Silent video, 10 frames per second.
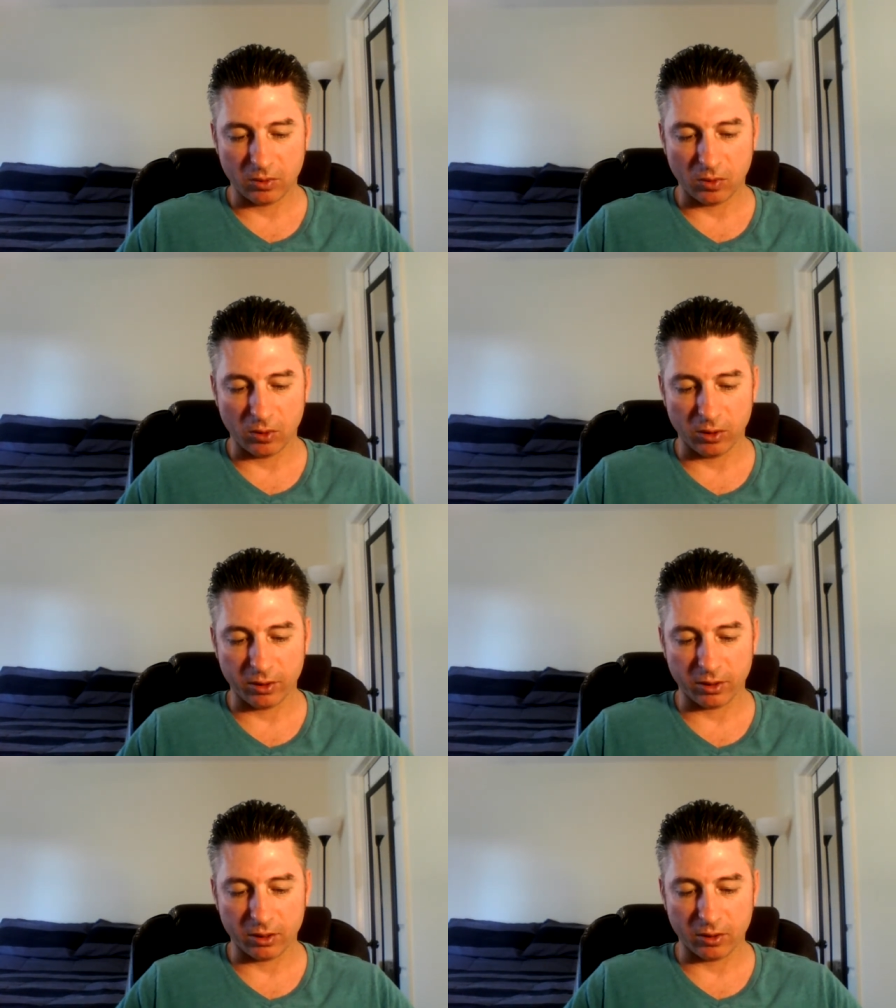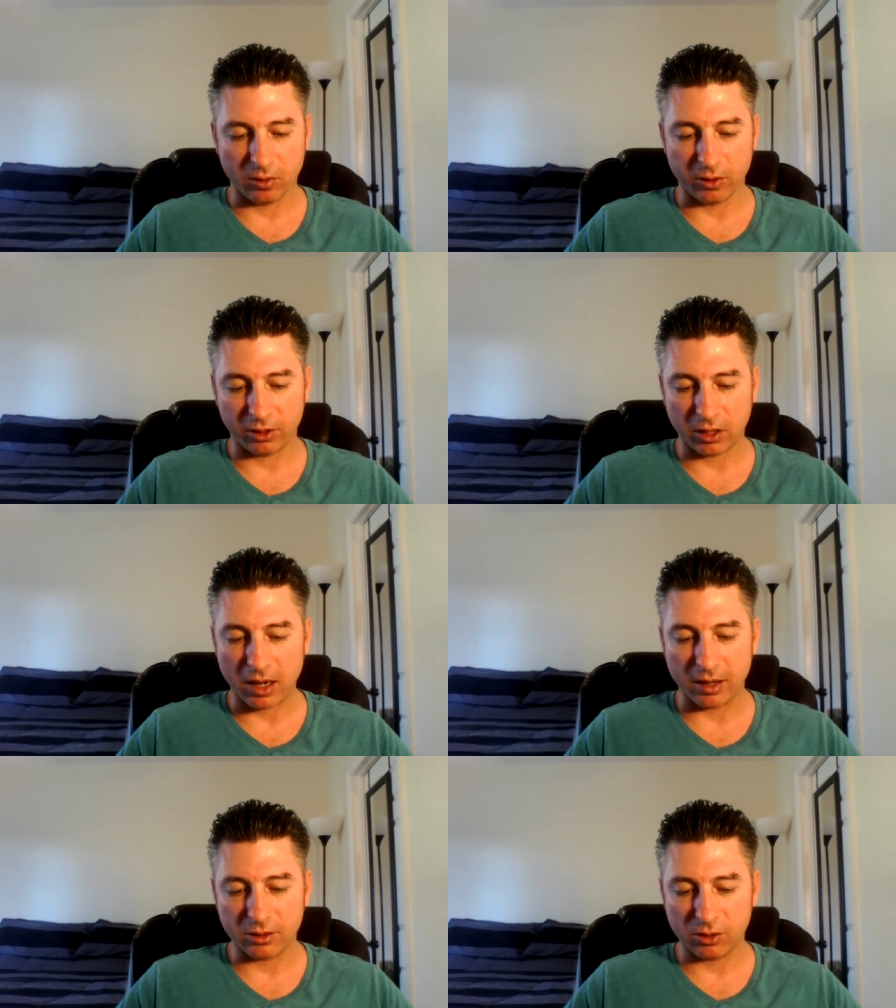or
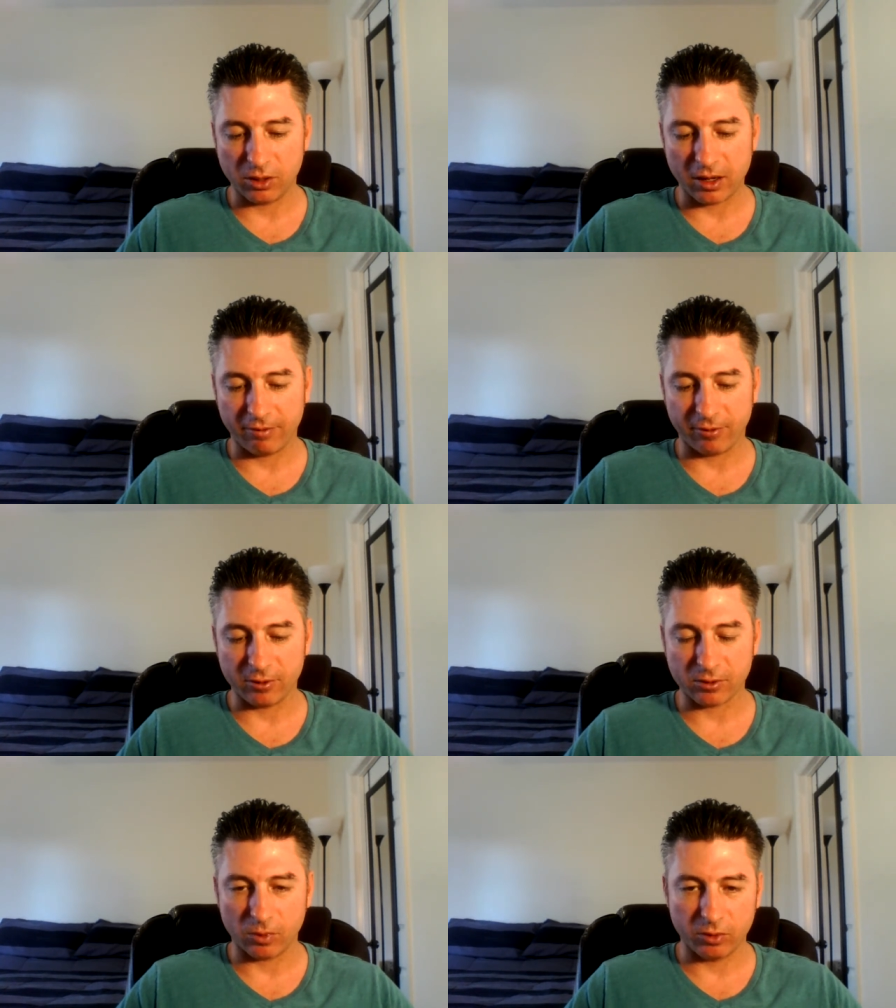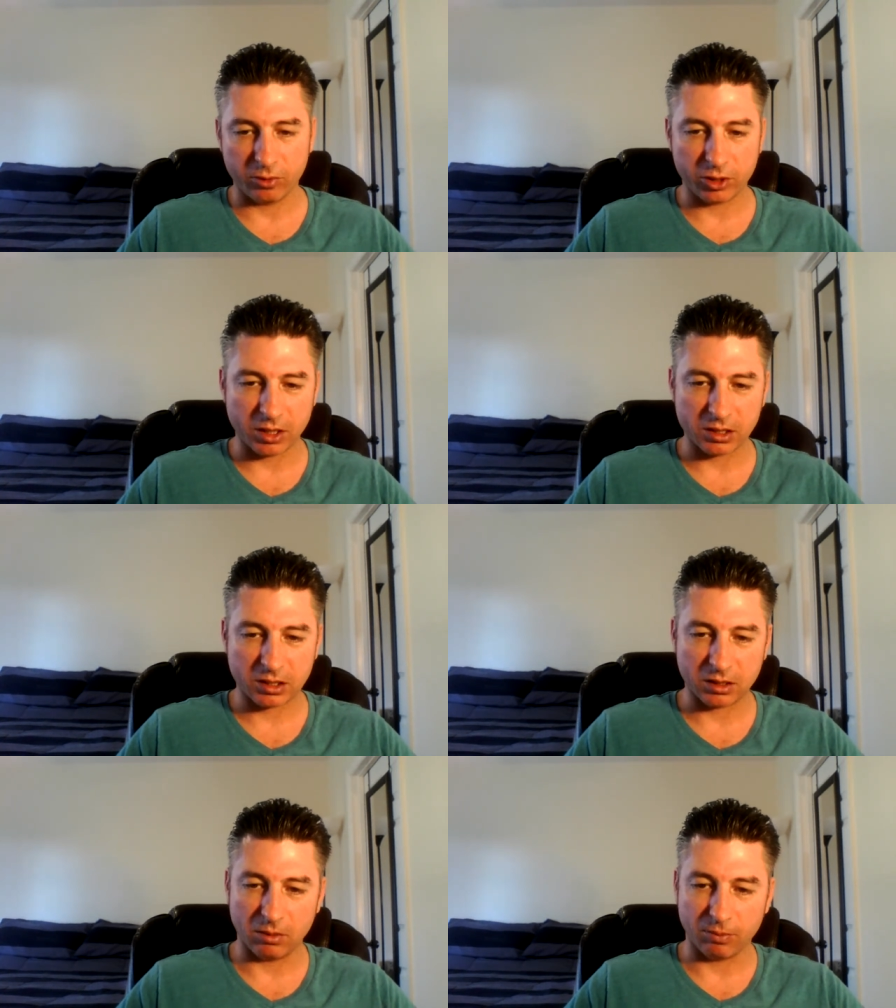to your efforts won't
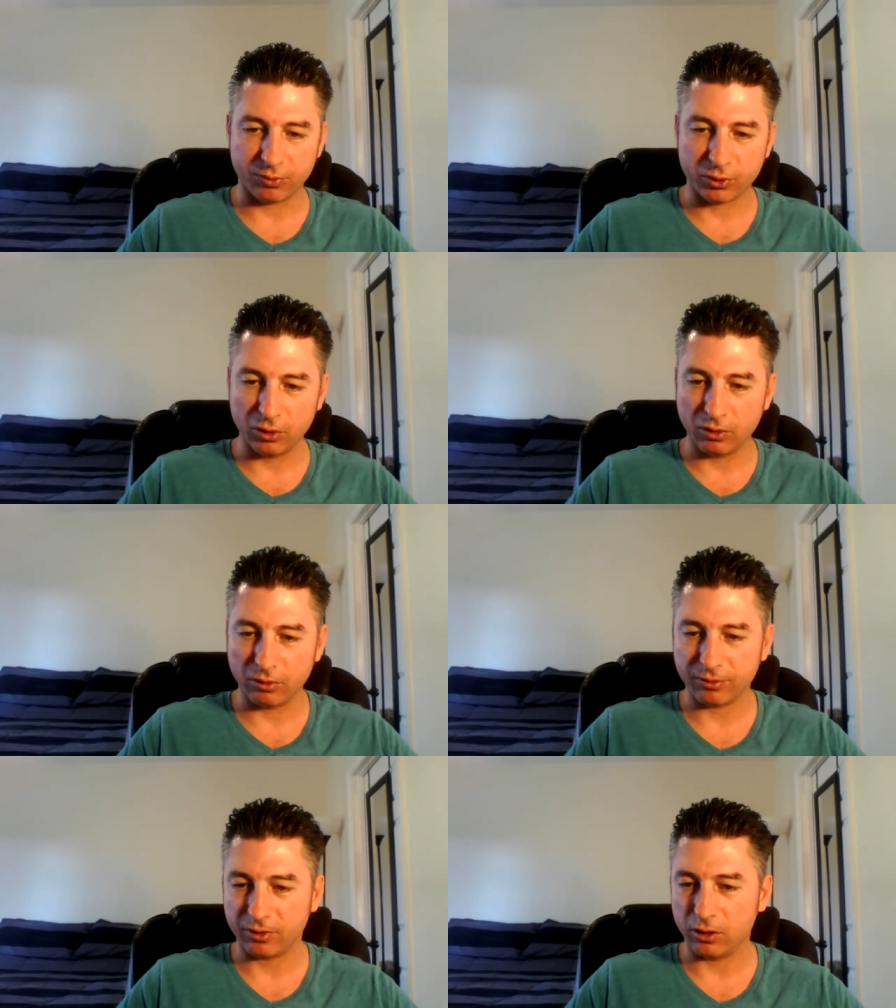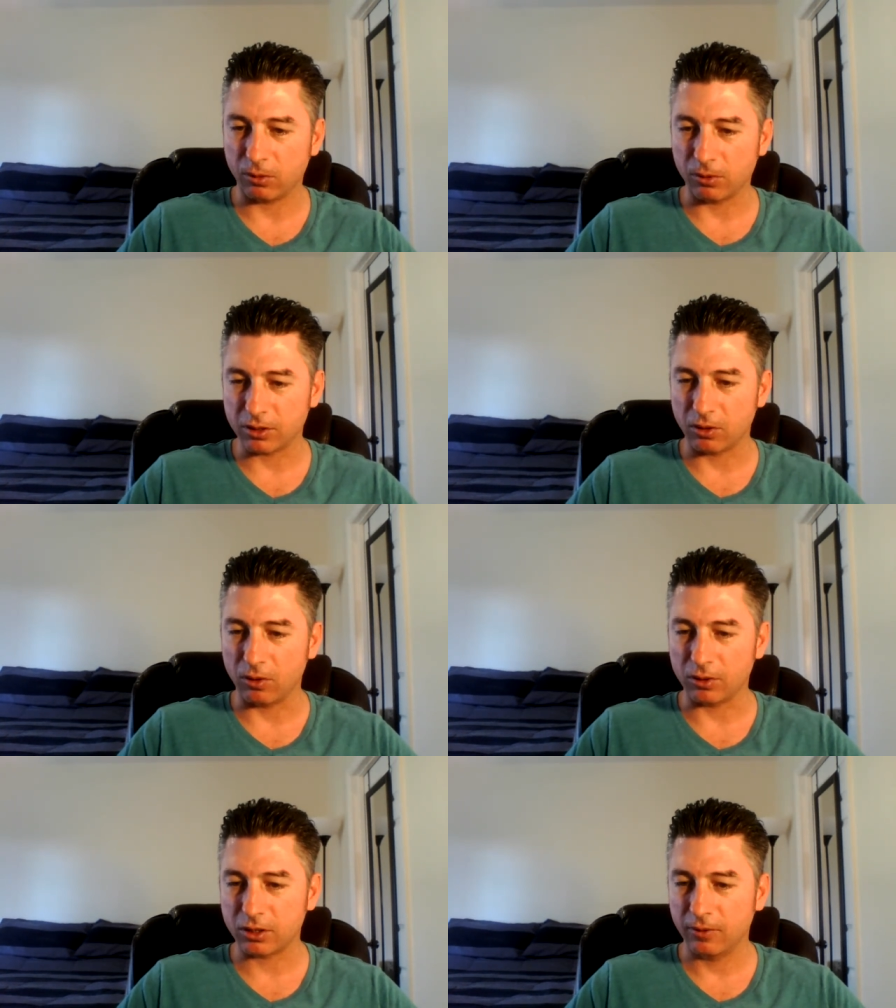just improve your
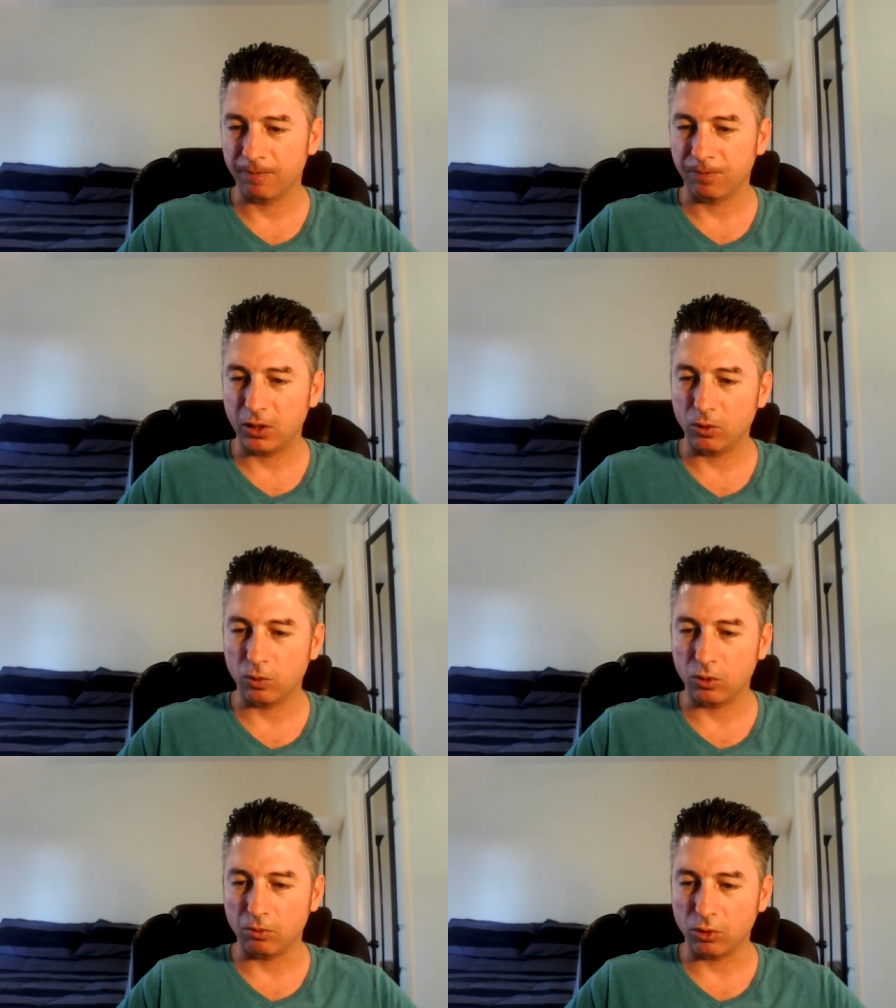results, it will